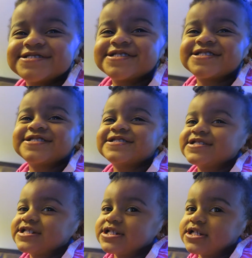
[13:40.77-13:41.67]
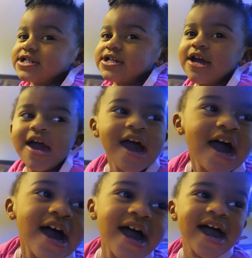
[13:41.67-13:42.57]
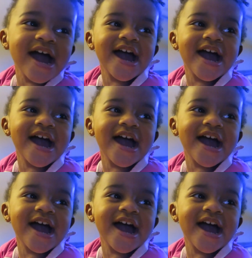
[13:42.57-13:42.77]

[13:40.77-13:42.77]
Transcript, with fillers: Tell them you love them. Say, I love you.